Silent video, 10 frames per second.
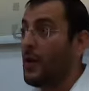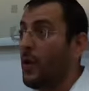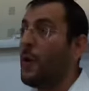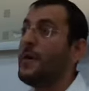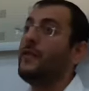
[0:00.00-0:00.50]

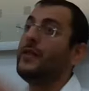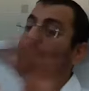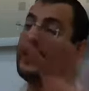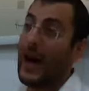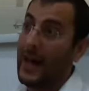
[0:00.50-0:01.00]
What will be if
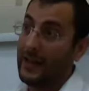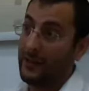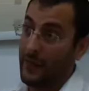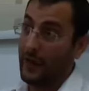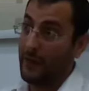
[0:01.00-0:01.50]
it's nine
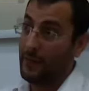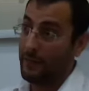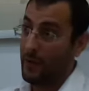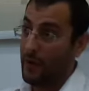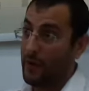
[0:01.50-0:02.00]
tefachim the
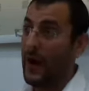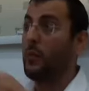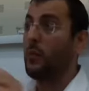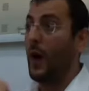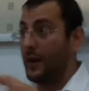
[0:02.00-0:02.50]
bore
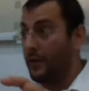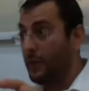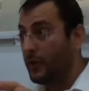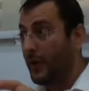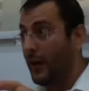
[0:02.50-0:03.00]
and one of water?